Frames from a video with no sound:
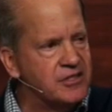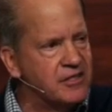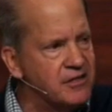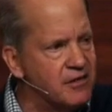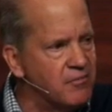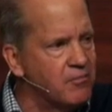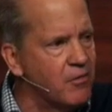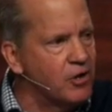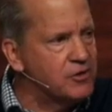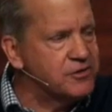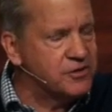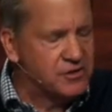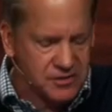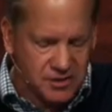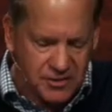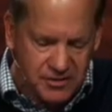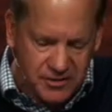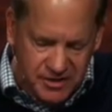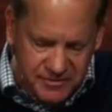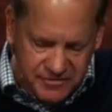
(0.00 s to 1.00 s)
and the
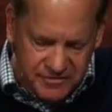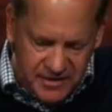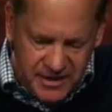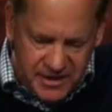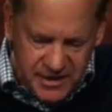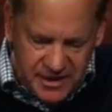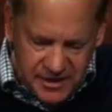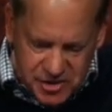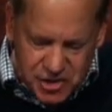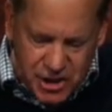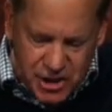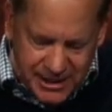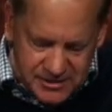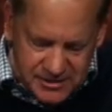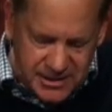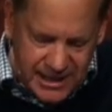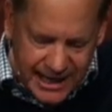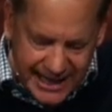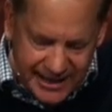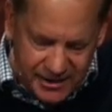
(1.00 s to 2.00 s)
multitude of
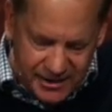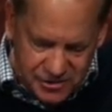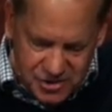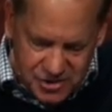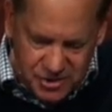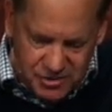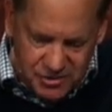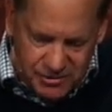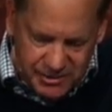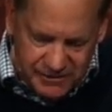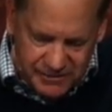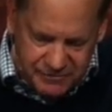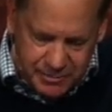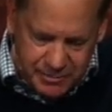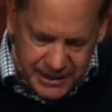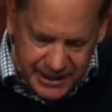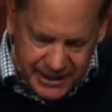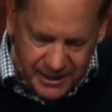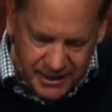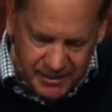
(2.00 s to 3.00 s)
Gentiles who have
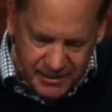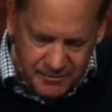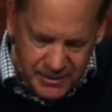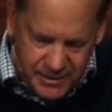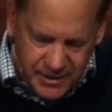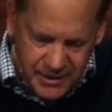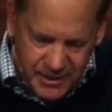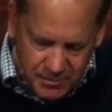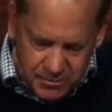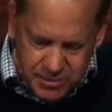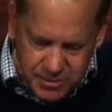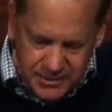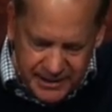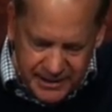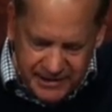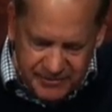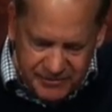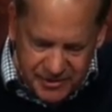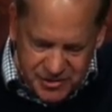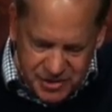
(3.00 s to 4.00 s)
become
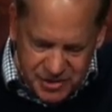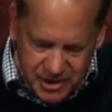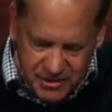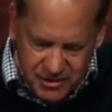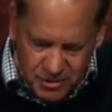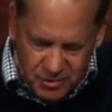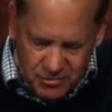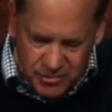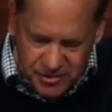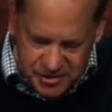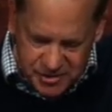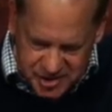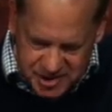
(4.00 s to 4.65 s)
believers and who were